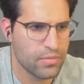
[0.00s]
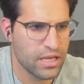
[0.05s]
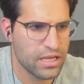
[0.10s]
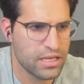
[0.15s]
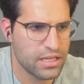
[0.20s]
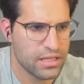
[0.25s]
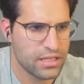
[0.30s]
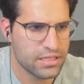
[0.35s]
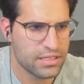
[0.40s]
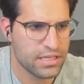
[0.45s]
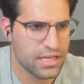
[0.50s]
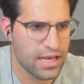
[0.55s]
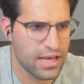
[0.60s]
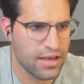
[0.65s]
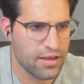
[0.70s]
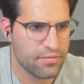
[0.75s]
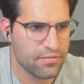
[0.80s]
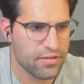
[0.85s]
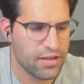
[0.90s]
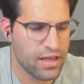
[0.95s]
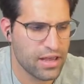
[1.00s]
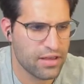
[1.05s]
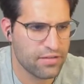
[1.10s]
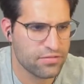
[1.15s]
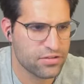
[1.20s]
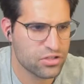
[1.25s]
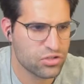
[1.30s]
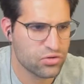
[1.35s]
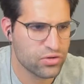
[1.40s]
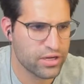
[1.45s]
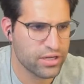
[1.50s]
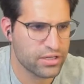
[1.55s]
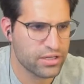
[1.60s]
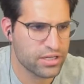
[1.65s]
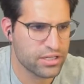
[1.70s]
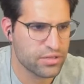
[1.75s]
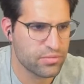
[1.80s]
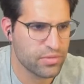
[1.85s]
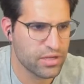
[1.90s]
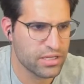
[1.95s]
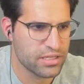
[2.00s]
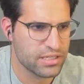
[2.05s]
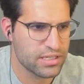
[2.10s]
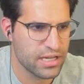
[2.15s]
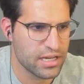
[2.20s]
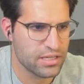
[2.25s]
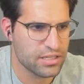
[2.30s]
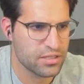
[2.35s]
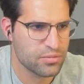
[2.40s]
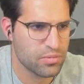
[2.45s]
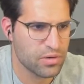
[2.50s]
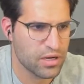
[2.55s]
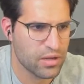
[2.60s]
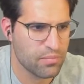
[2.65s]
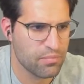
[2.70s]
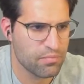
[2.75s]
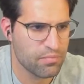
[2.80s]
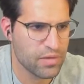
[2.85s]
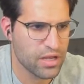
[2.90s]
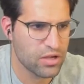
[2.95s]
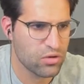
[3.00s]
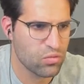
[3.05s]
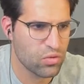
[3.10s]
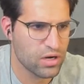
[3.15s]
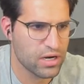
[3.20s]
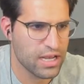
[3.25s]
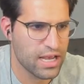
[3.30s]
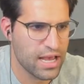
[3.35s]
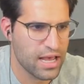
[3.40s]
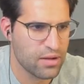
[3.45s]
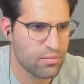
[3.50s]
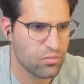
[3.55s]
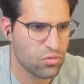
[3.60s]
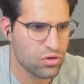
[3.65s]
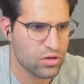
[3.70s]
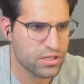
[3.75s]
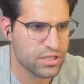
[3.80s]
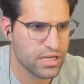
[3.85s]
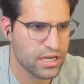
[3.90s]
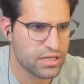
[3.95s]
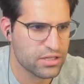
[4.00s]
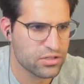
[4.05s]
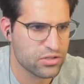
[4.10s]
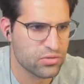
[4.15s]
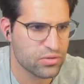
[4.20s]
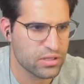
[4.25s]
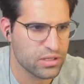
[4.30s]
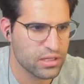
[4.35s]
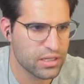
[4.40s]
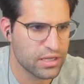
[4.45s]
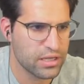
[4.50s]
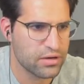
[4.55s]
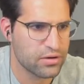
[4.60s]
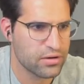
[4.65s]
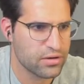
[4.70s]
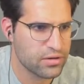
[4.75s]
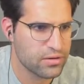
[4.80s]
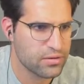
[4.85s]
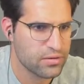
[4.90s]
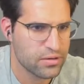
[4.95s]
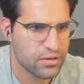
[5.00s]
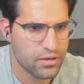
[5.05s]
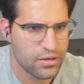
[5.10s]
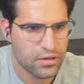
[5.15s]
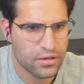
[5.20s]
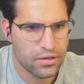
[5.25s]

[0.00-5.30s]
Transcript: making this a F string doesn't make sense, but I might want to add more text to it later.